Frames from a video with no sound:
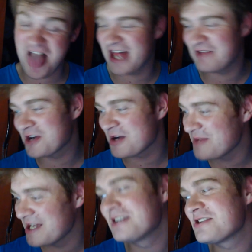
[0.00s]
I even
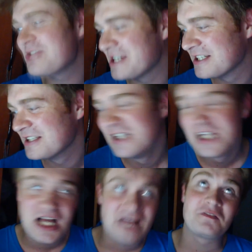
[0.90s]
got my intro in.
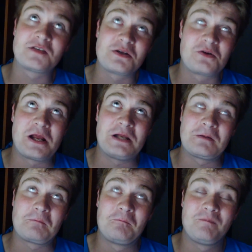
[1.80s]
I feel so great.
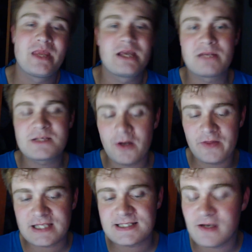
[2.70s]
It must be
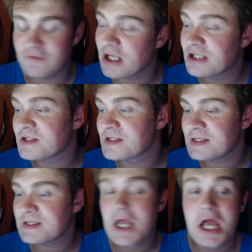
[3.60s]
all that
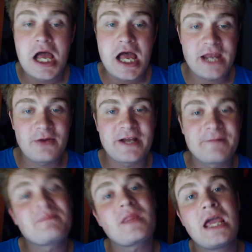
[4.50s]
self-righteousness.
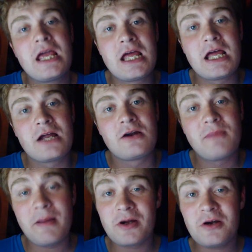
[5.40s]
Anyway,
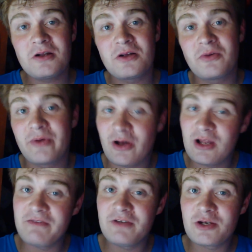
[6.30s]
remember... We
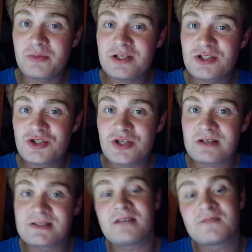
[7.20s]
all have a little bit of ginger
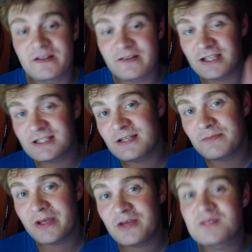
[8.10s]
in ourselves, and if this
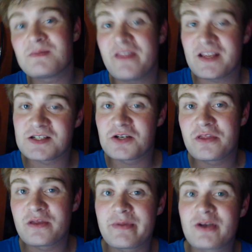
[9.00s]
didn't make you smile, that's a
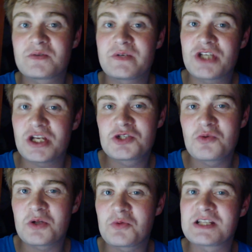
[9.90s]
good thing, because we
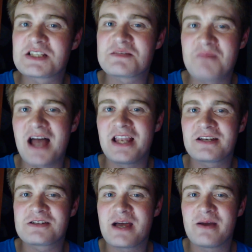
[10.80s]
change the world one
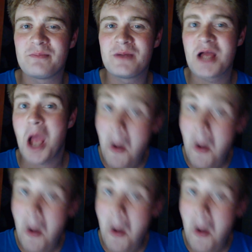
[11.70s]
smile at a time.